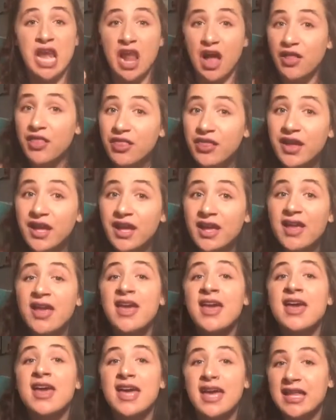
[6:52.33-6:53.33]
nothing
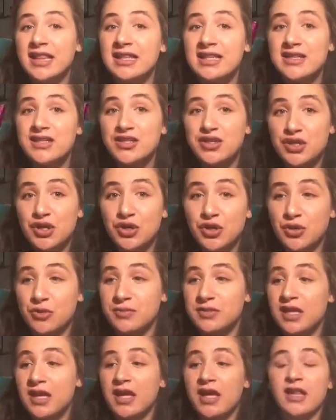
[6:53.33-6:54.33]
in these
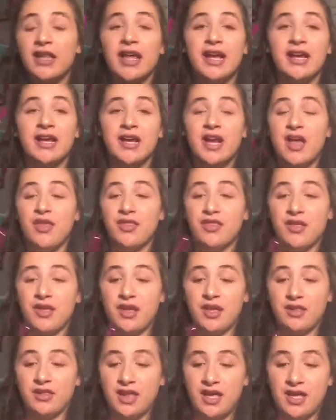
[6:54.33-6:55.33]
tubes. Like,
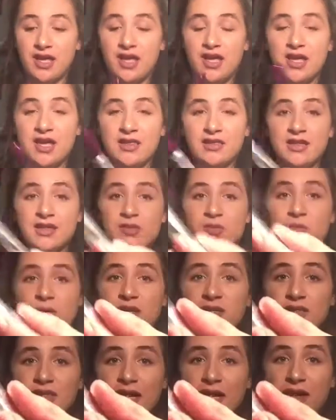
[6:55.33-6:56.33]
nothing. Like, this
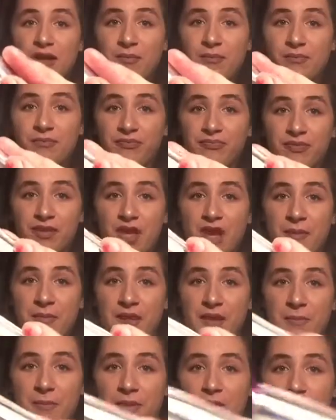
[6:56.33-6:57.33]
one is, like,
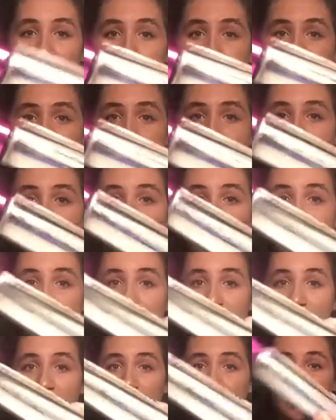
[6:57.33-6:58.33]
coming apart. There's teeth
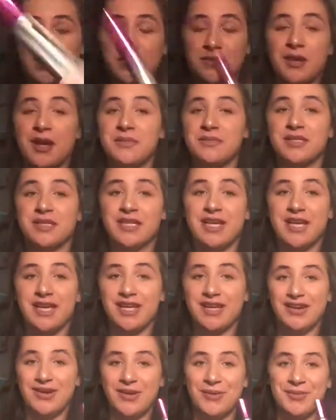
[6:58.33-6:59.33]
marks on it because sometimes I can't
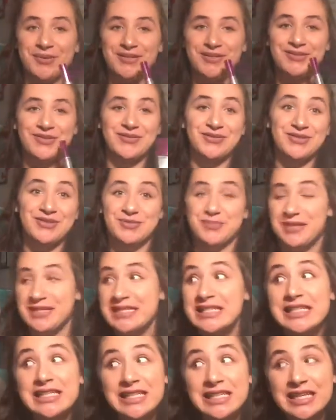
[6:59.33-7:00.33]
get it open, so I have to use my
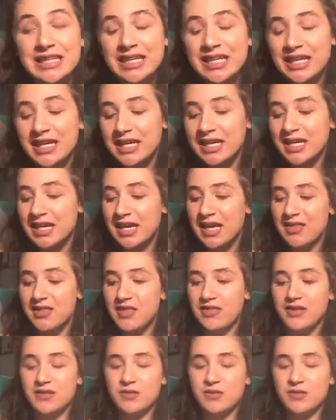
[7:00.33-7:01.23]
teeth. And then